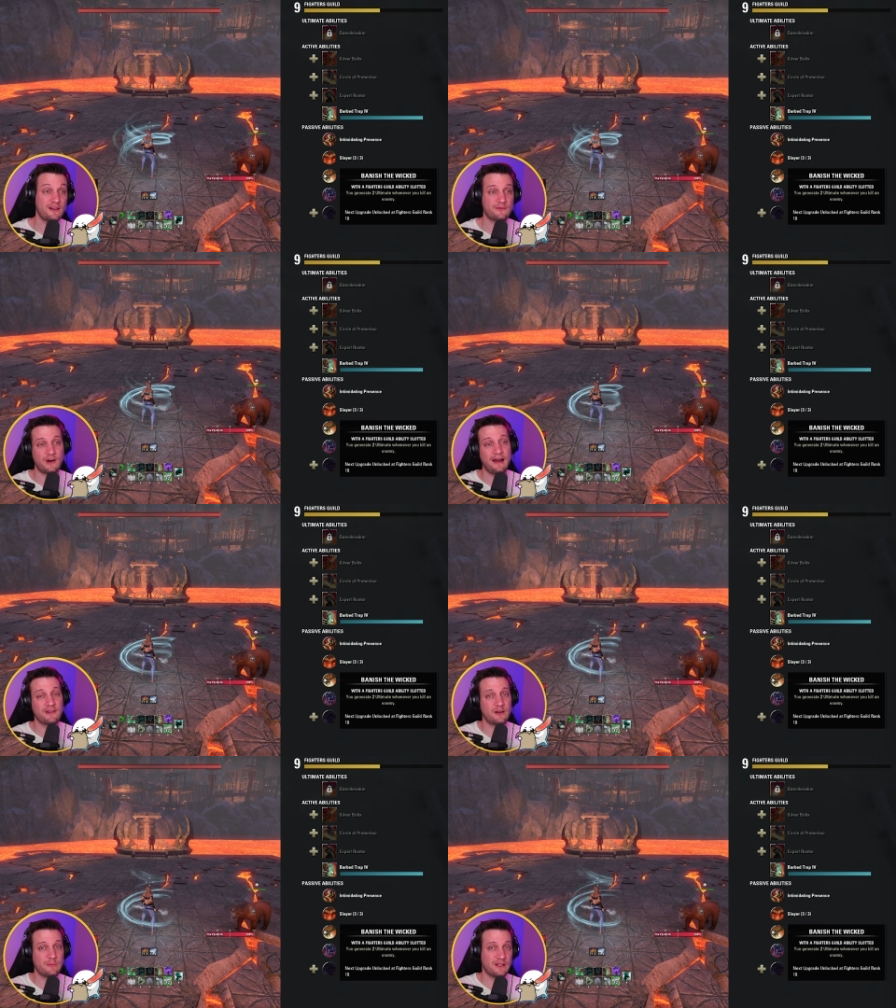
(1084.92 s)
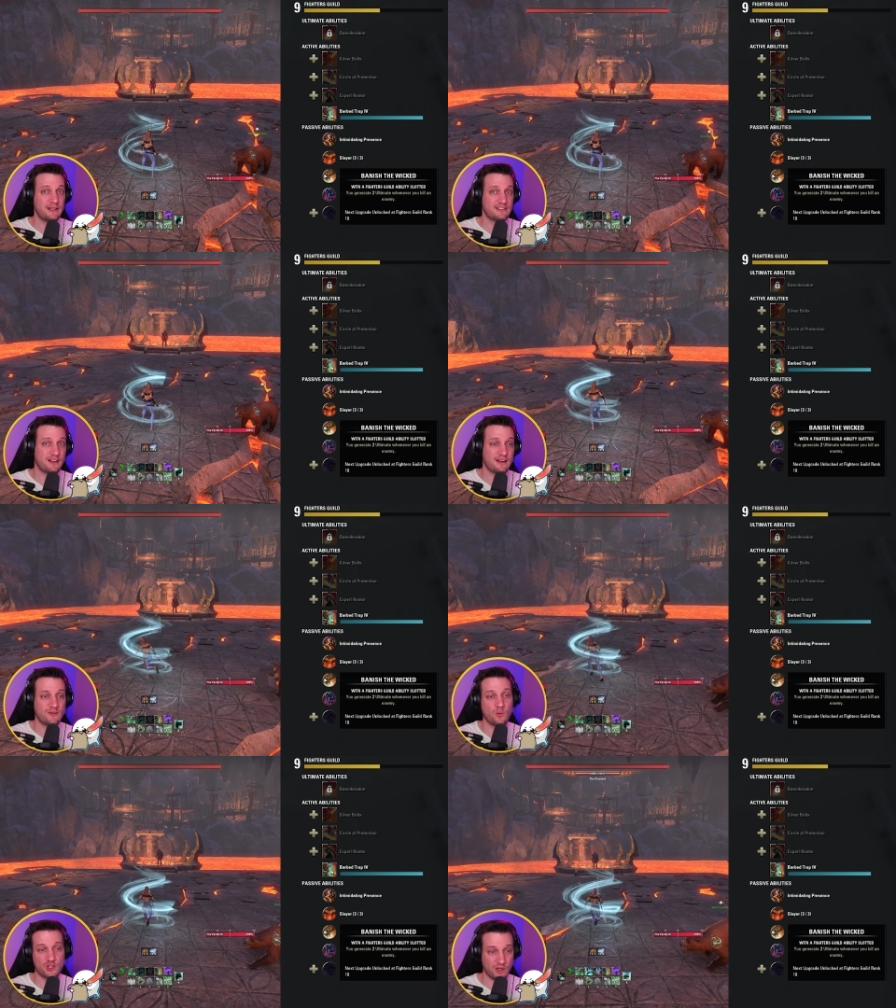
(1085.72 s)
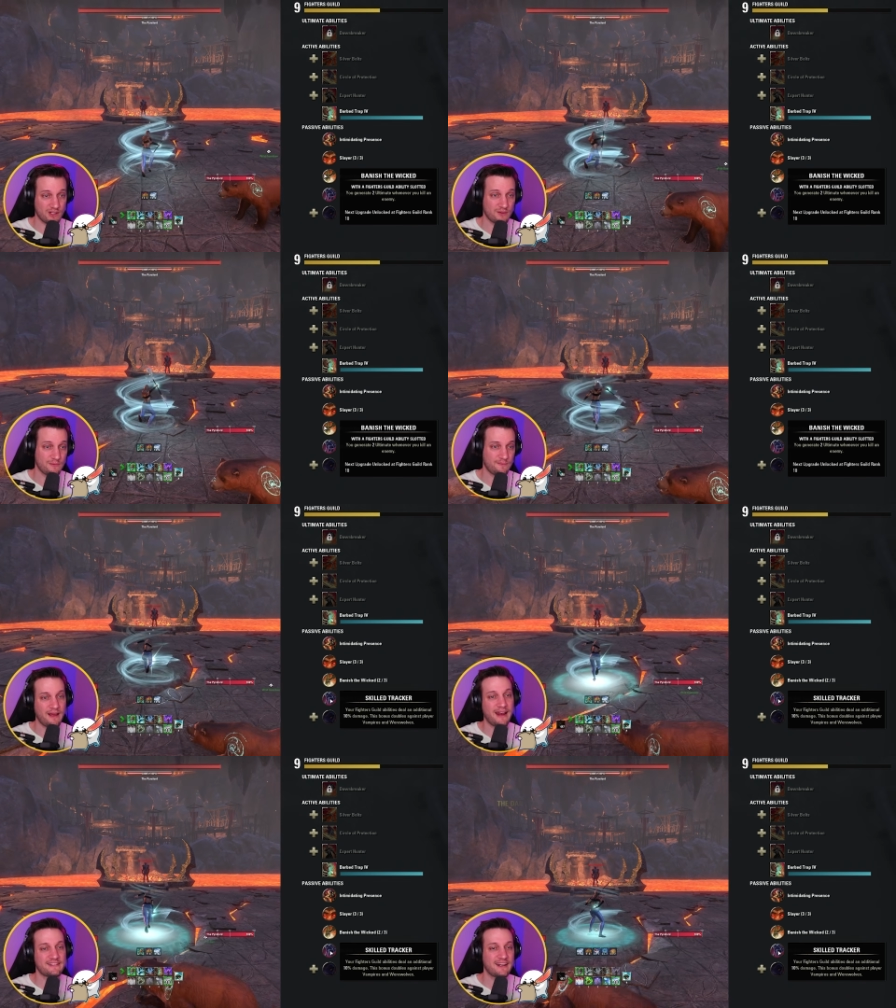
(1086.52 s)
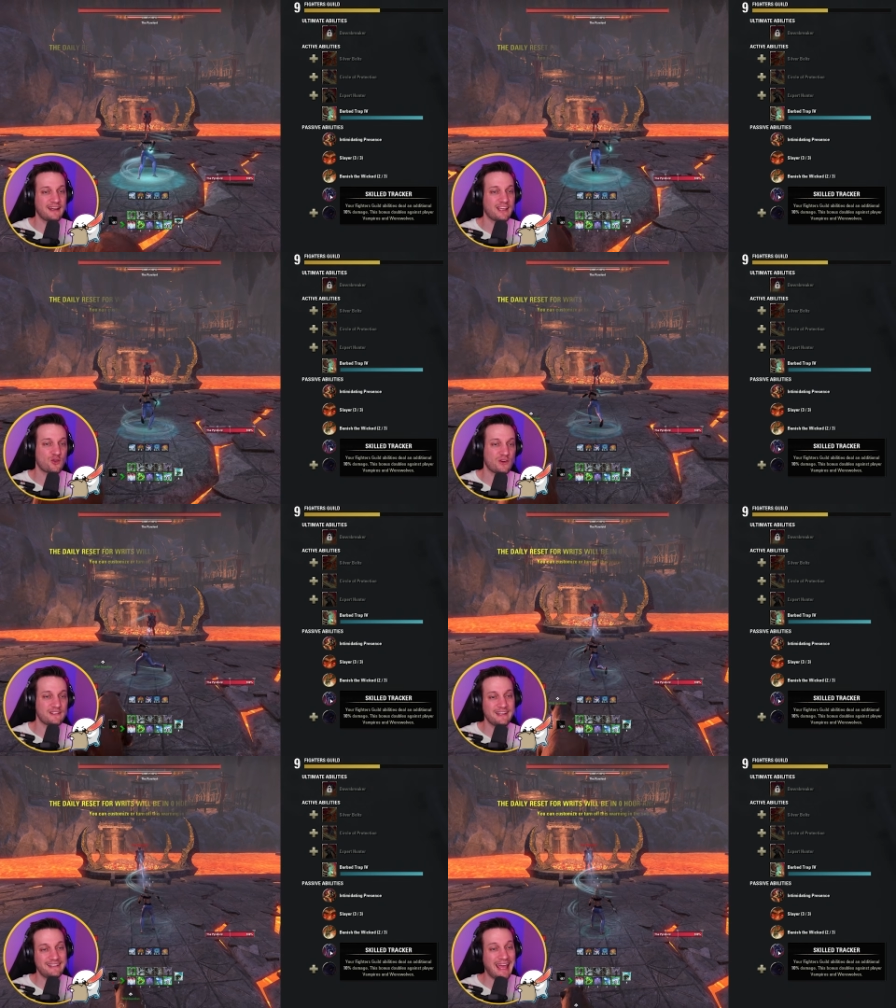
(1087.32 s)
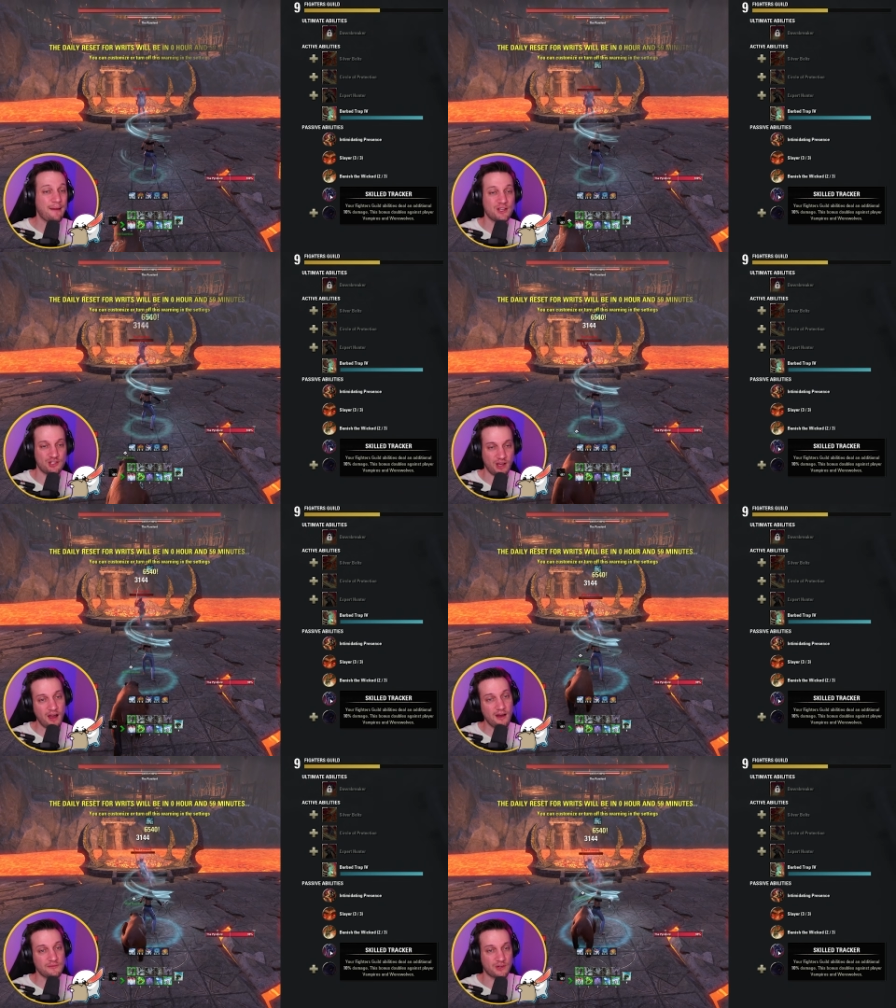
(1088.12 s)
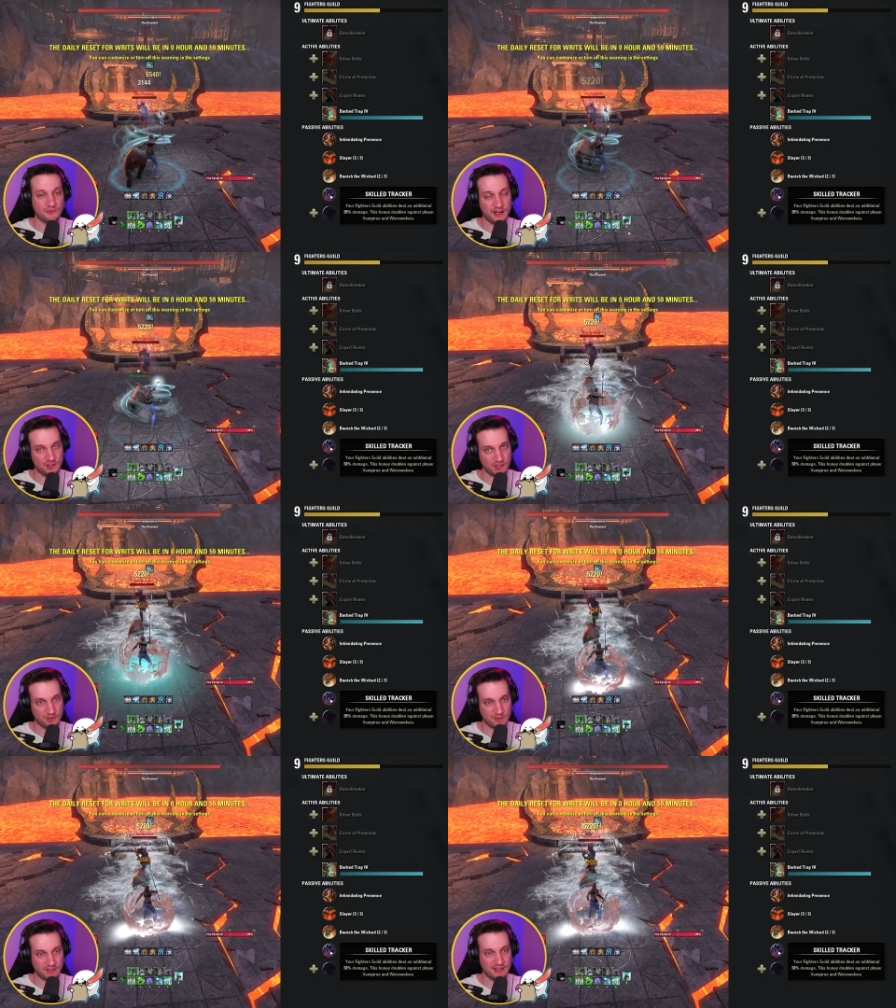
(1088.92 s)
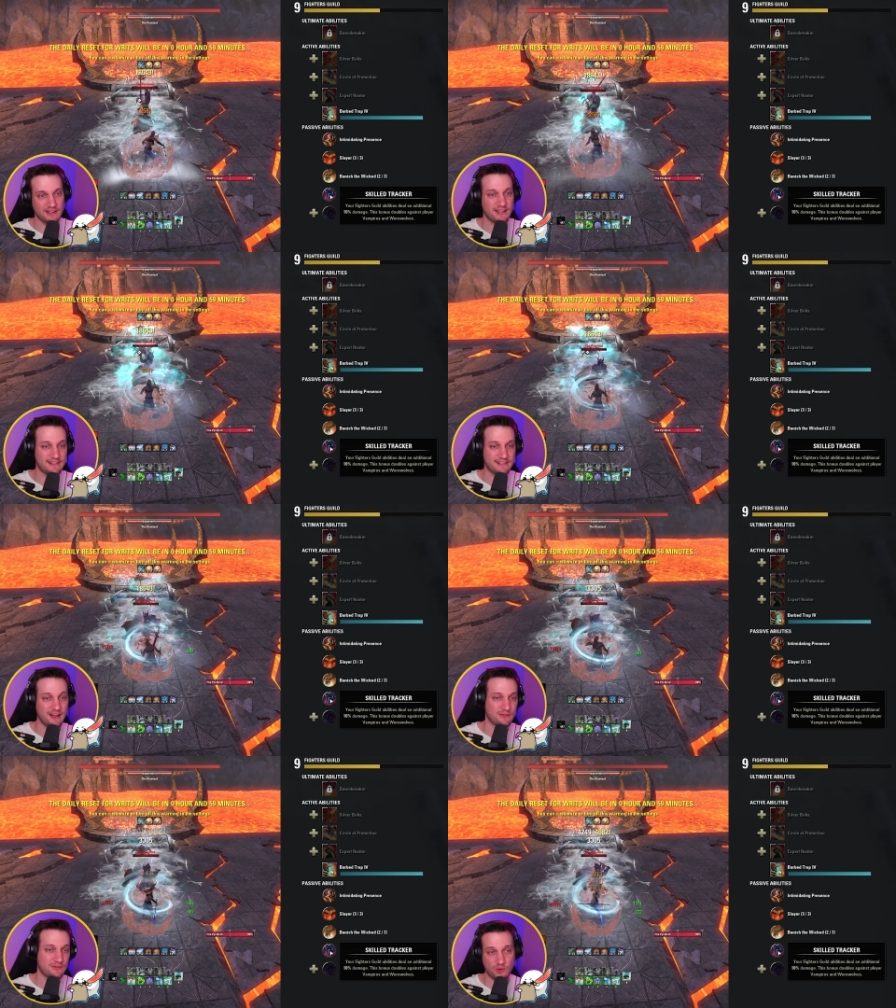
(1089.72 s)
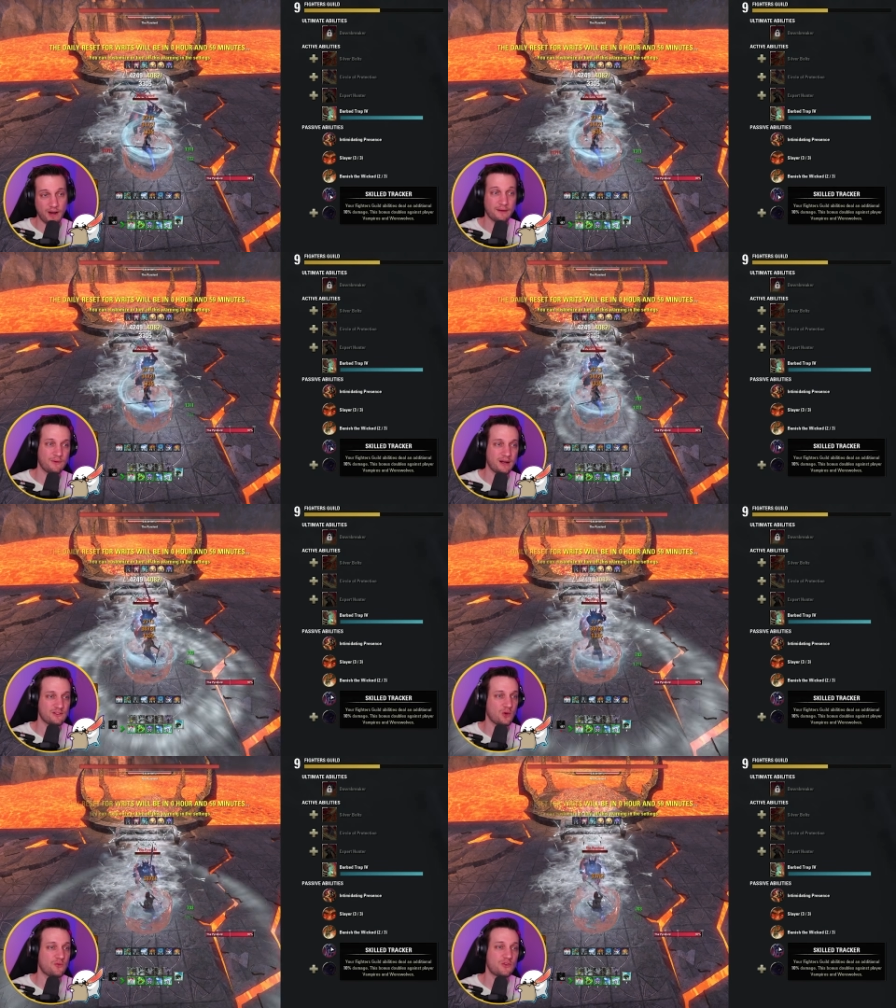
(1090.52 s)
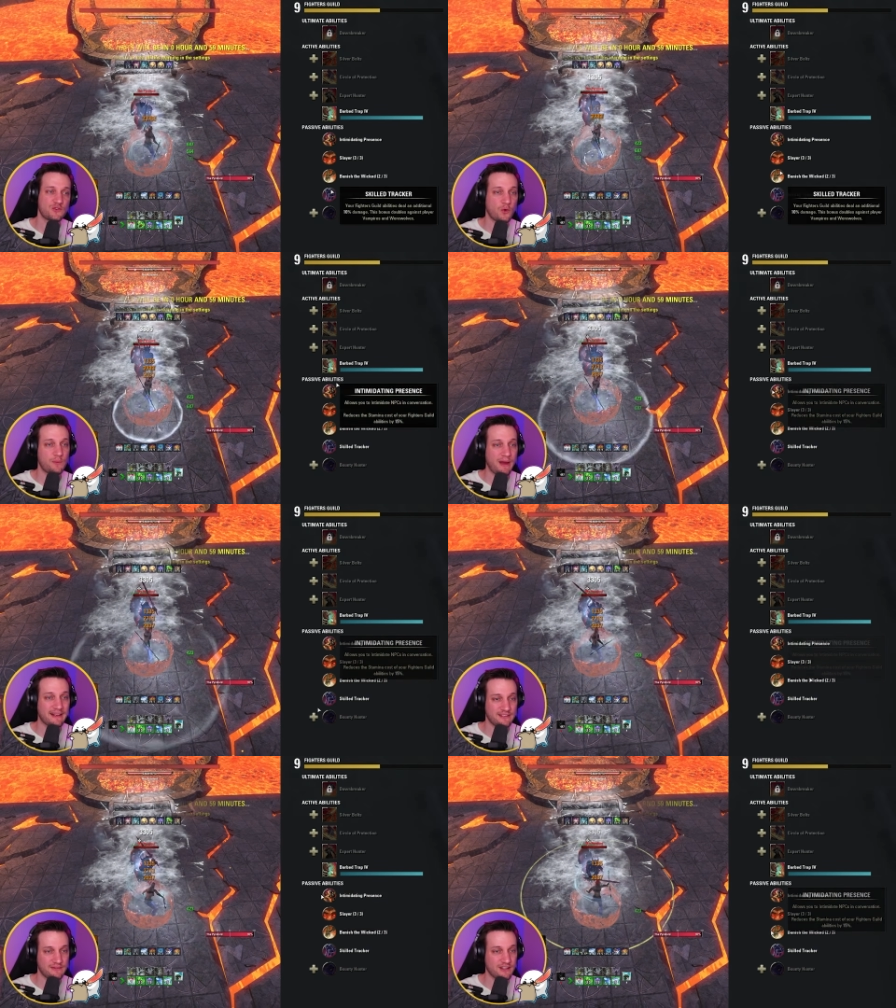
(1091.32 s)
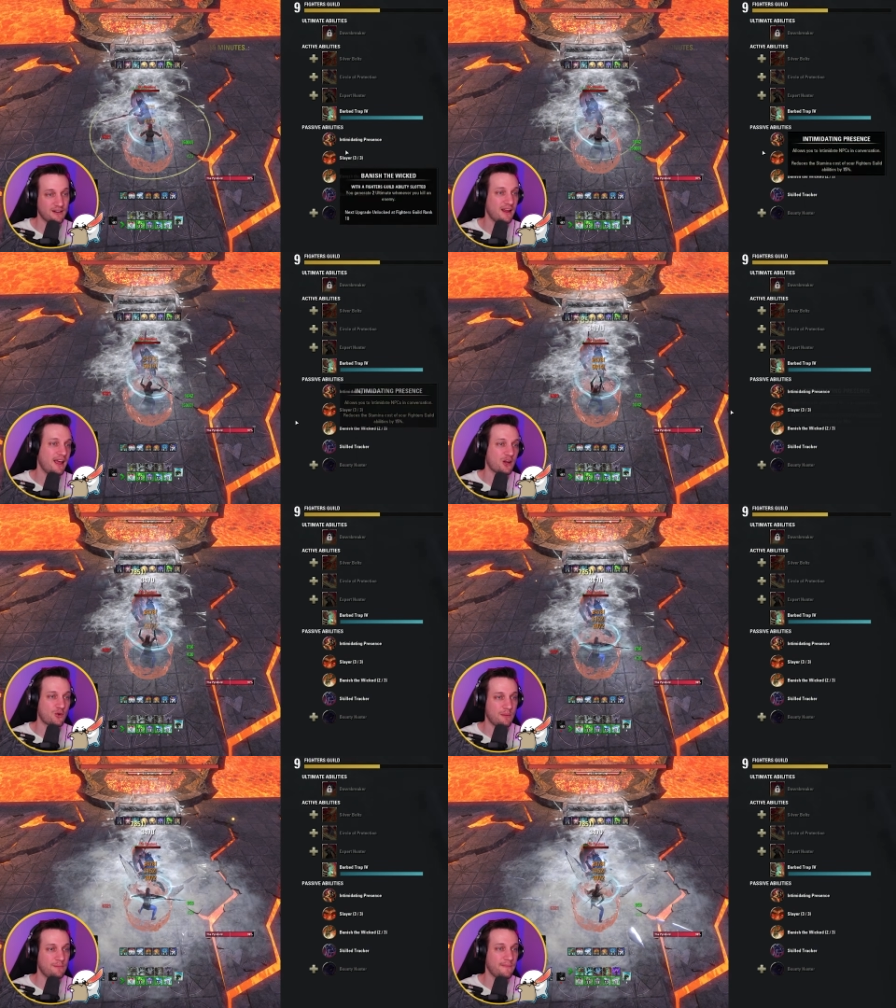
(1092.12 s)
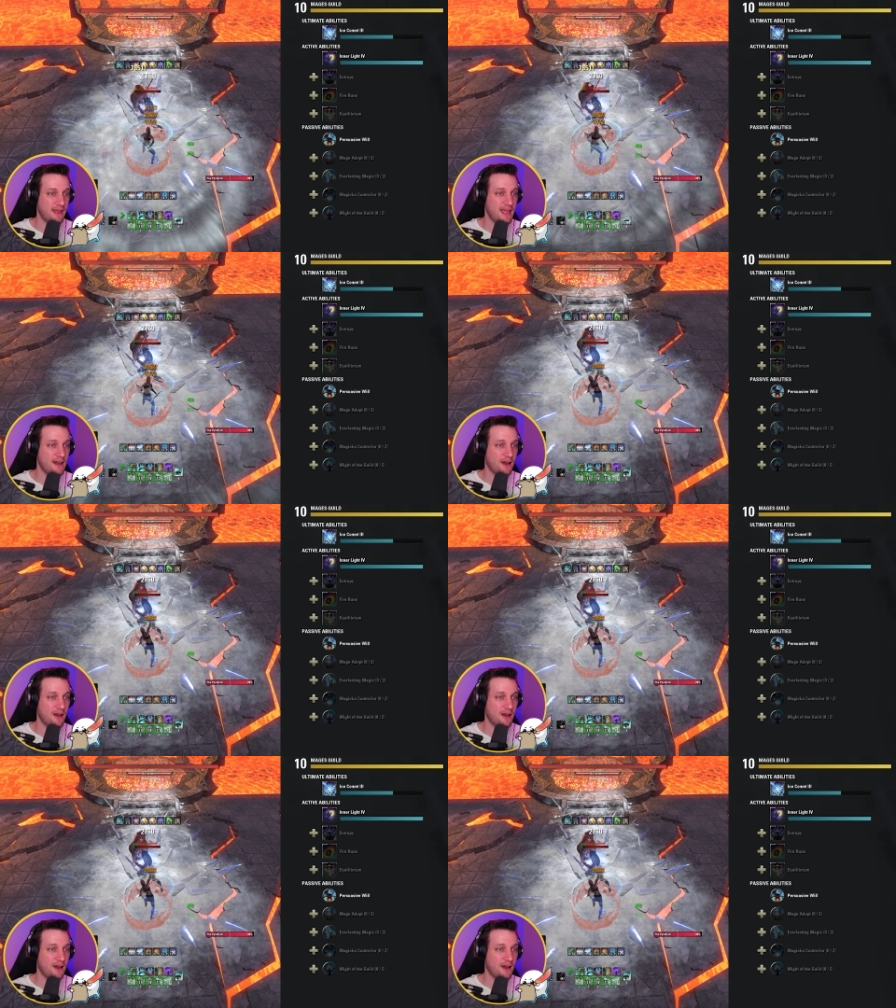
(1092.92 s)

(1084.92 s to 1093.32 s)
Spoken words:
for having an ability slotted, which we do. And it's going to increase the damage of your Fighter's Guild ability itself. It's great, right? So first 4 passives here. Grab them. Then